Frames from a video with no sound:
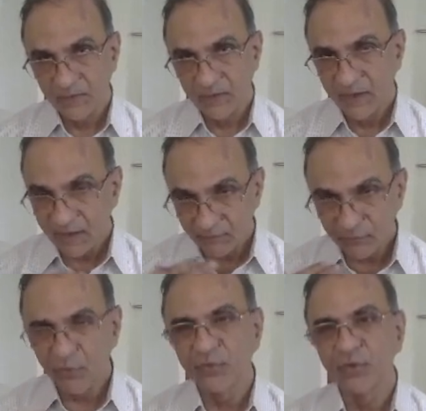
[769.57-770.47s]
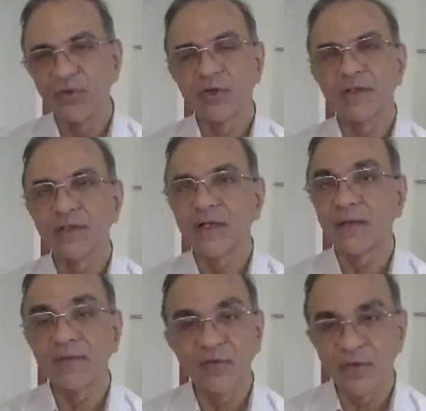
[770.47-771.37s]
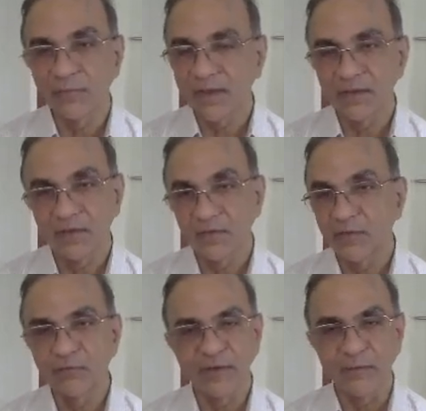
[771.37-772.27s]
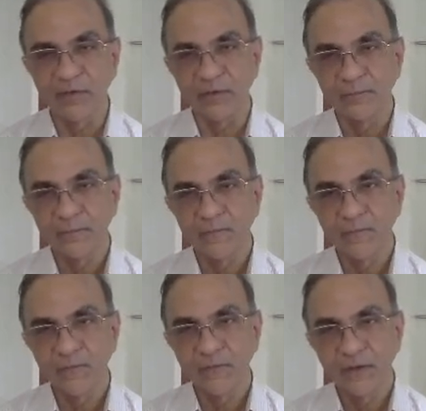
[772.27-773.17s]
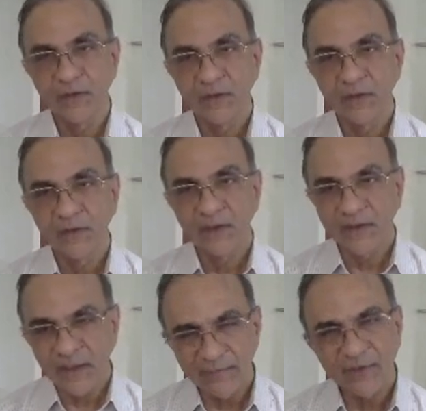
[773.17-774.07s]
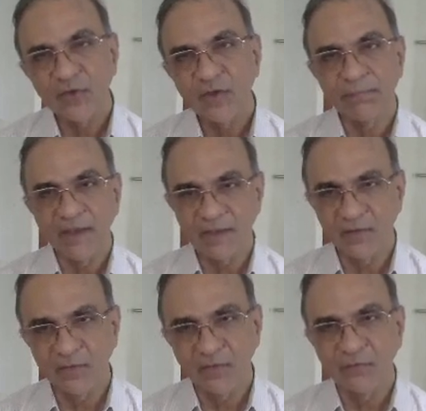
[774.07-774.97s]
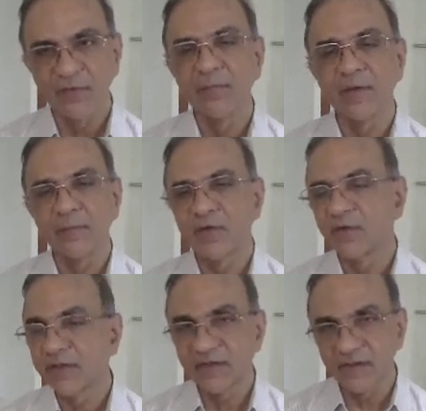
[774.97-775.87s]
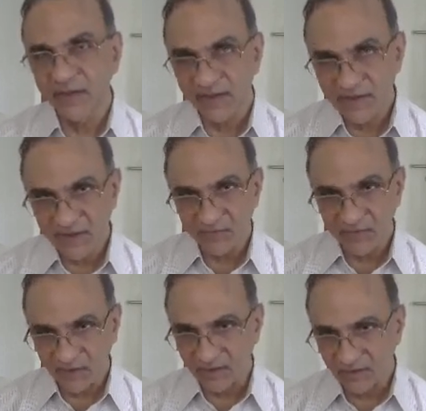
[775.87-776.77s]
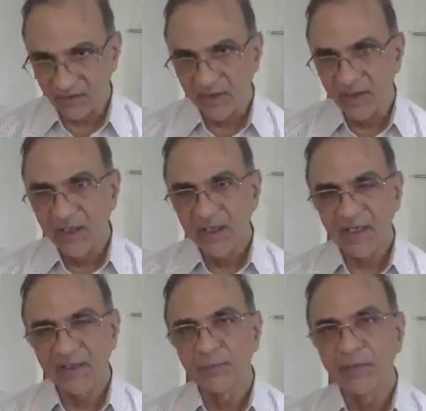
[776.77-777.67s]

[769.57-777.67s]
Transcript: And of course, you look at the trabecular pattern of the femur. The trabecular pattern of the femur, because there is a neck shaft angle, has